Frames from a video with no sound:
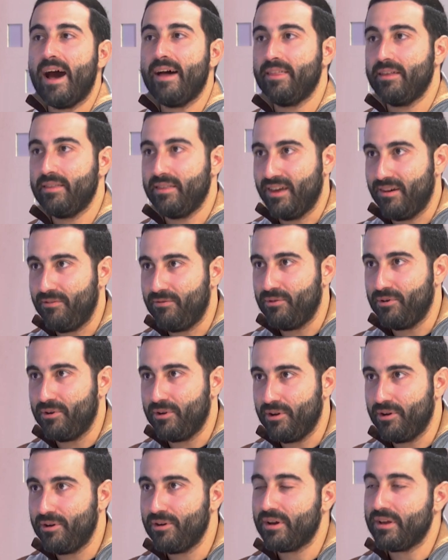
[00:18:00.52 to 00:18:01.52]
added effort.
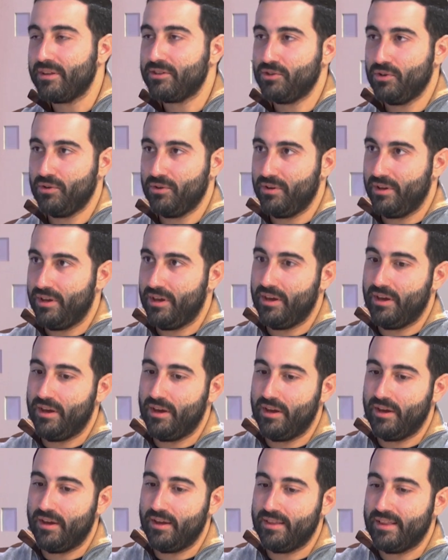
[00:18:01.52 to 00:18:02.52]
No? Okay, so
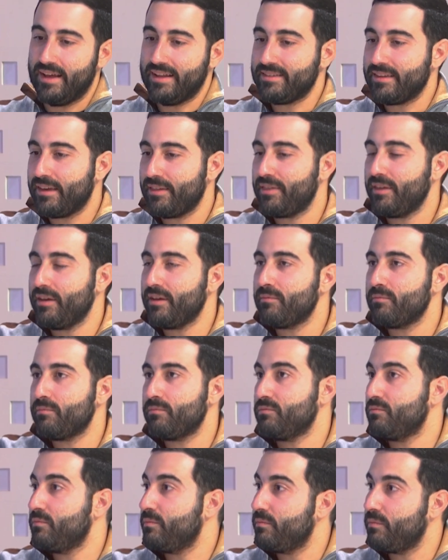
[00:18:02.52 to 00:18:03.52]
that's, I think,
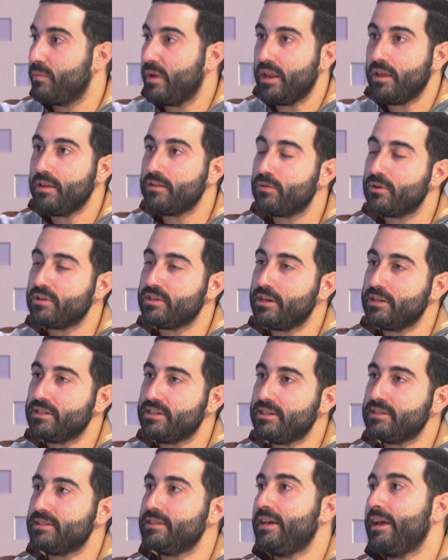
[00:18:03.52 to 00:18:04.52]
many
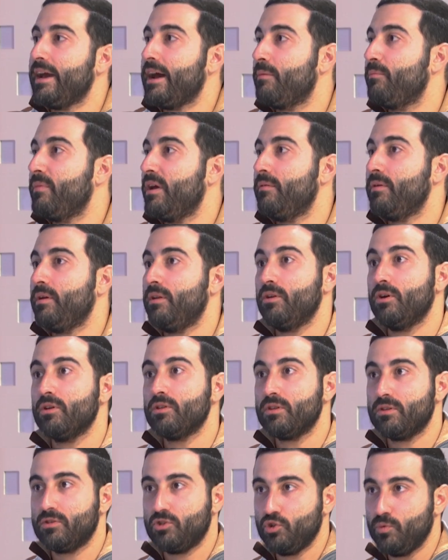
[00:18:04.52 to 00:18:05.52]
researchers, they are maybe not
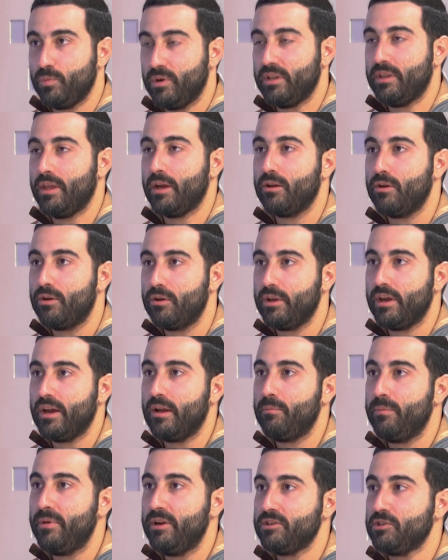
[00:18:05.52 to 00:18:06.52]
super
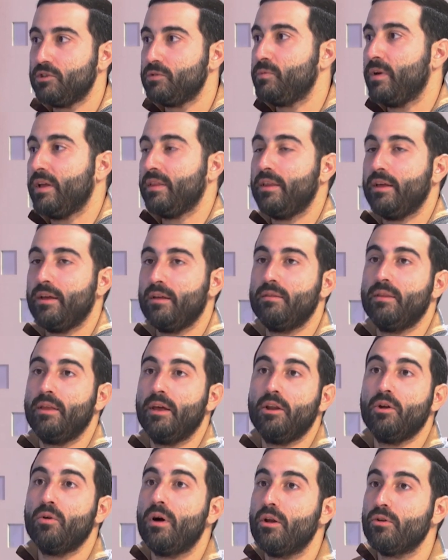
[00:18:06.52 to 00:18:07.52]
technological persons, but they
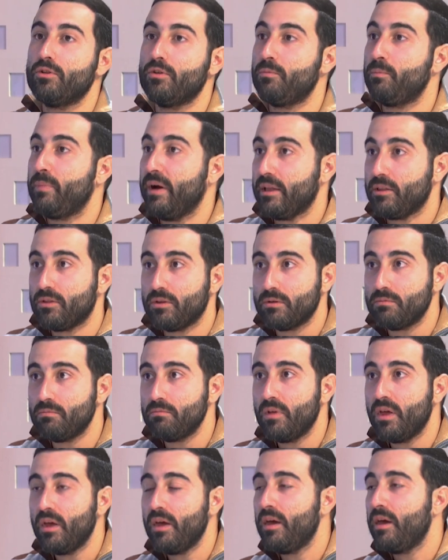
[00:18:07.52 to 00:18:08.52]
know a lot of Python
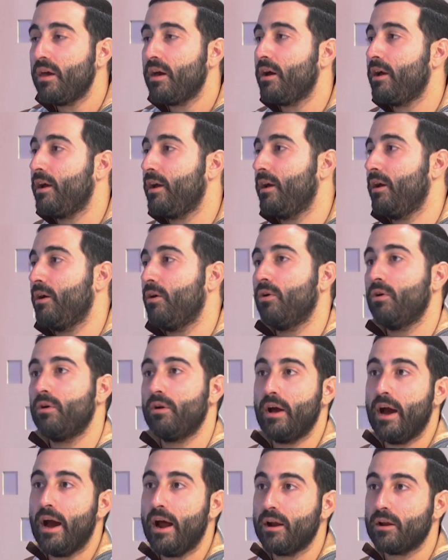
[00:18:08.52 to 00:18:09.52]

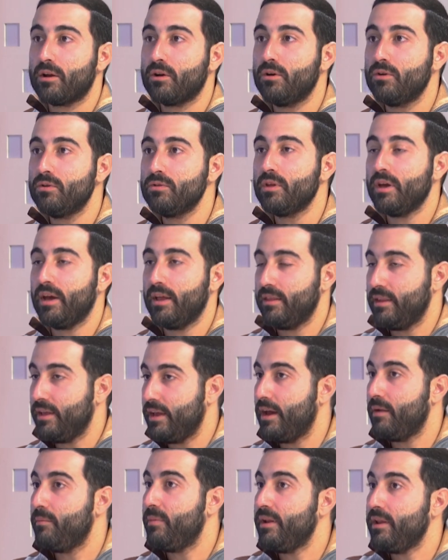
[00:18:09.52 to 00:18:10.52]
or R code, and
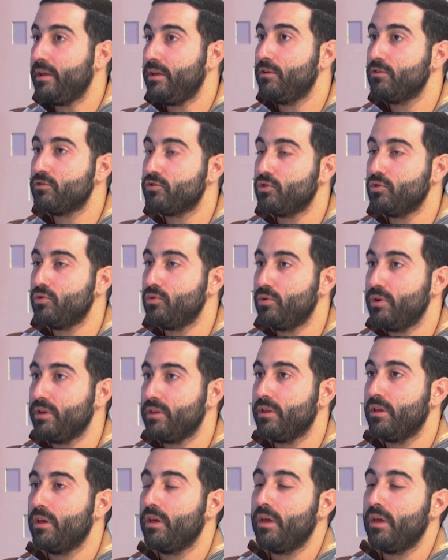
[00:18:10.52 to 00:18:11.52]
they are very used to do it.
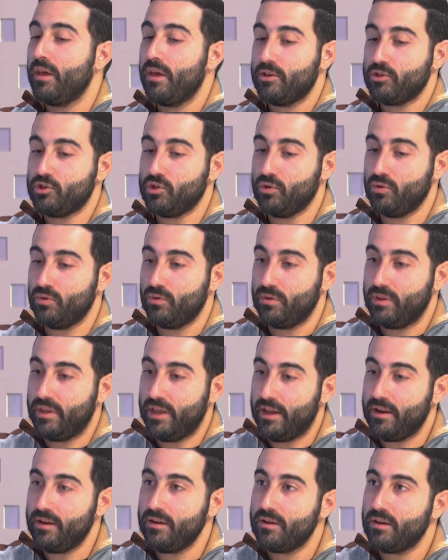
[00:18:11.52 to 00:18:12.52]
So
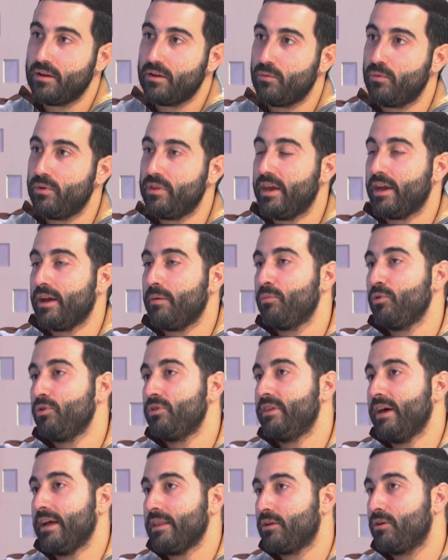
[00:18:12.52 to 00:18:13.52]
then they can
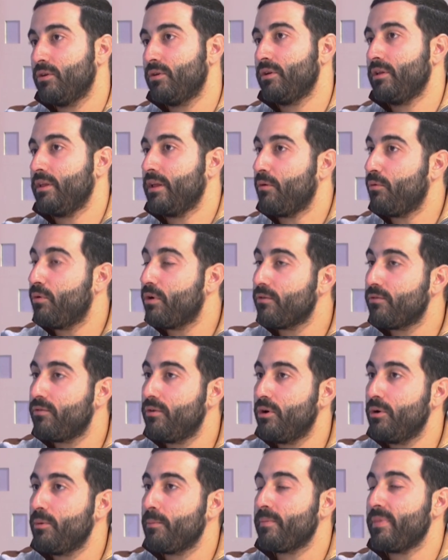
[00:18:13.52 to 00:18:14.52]
put that code in a
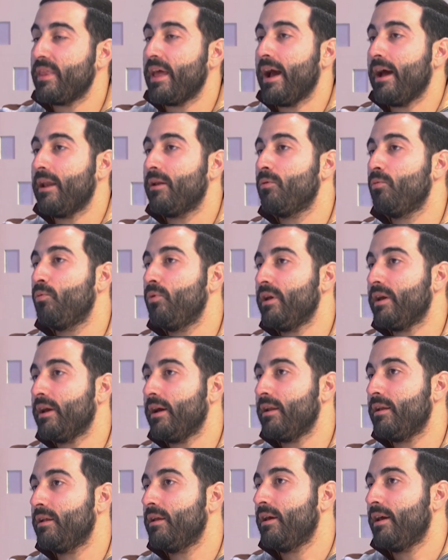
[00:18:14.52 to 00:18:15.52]
workflow, and we
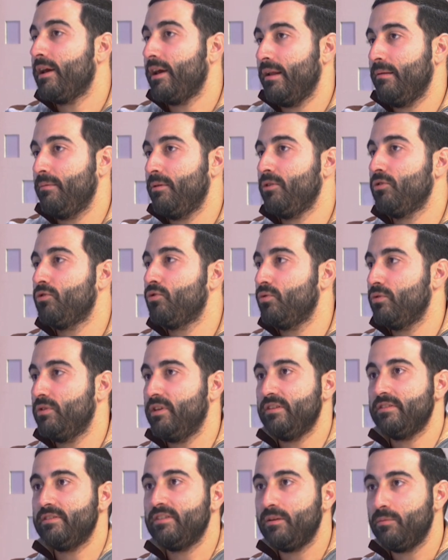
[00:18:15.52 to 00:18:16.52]
can help them to
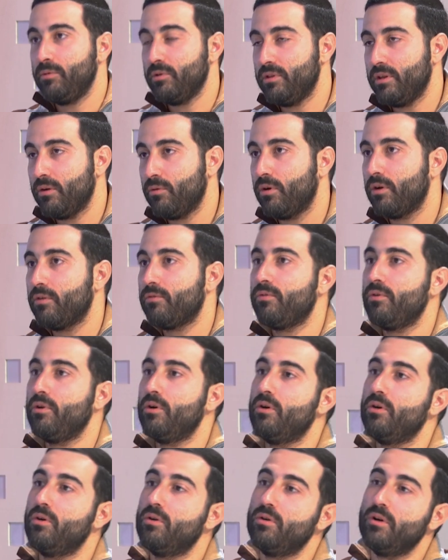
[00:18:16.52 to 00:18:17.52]
distribute the
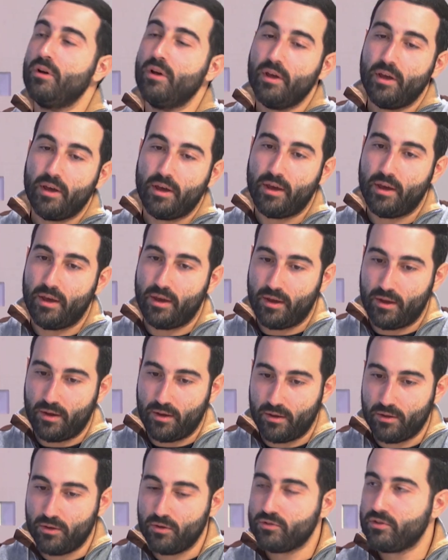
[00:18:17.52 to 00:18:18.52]
workflow,
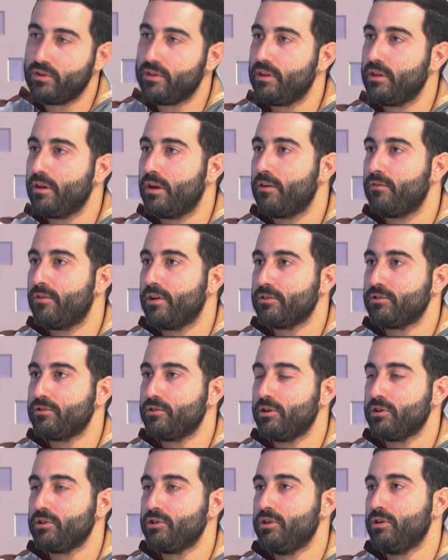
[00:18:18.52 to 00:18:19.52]
use it in our
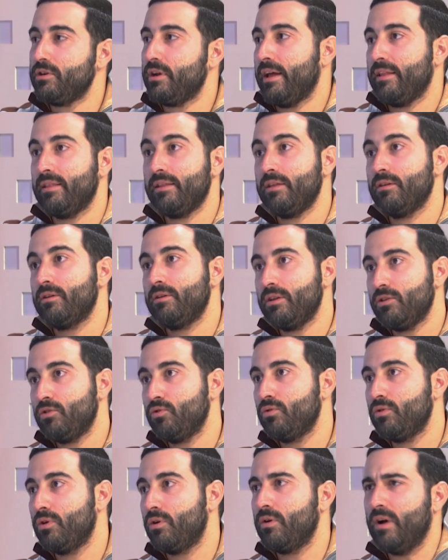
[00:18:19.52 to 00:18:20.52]
infrastructure, and they don't need
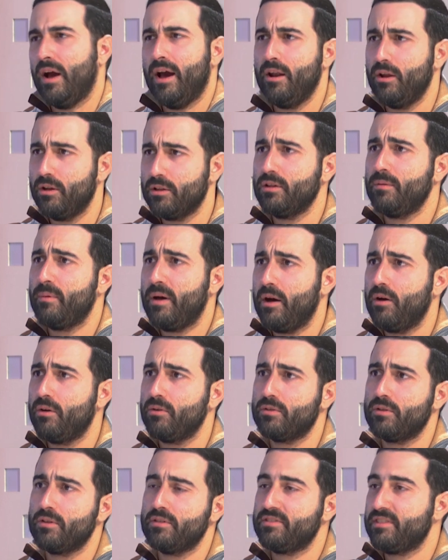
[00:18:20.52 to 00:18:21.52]
to know a lot
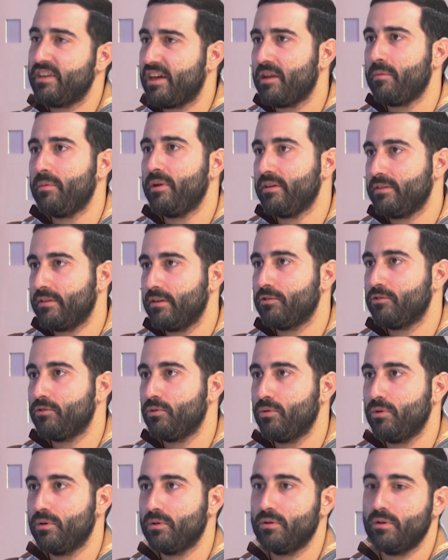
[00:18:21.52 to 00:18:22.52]
about the servers and
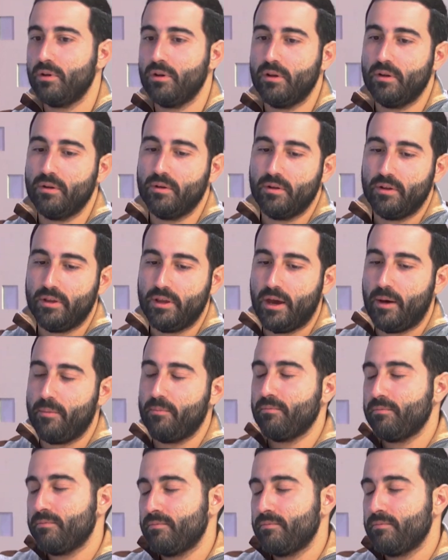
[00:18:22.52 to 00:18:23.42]
so on. Yeah.